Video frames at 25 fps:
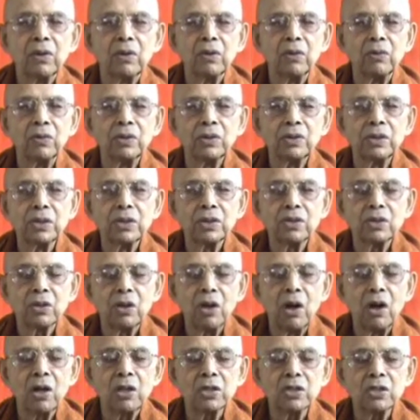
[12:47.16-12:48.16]
which is
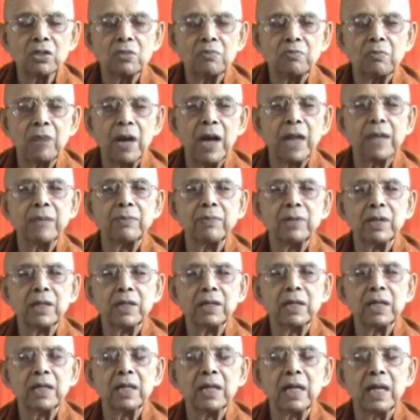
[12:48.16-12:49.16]
caused by
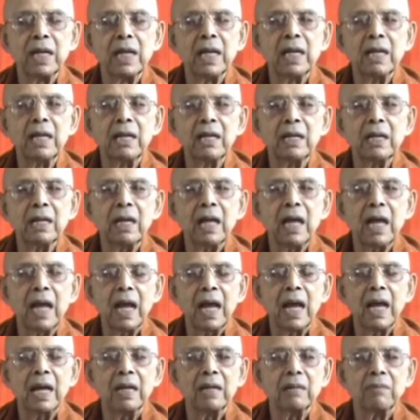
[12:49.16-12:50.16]
breathing in
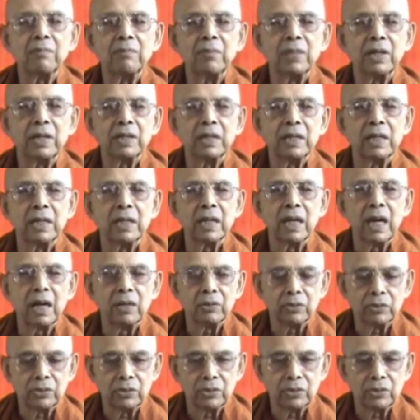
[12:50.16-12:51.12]
and breathing out.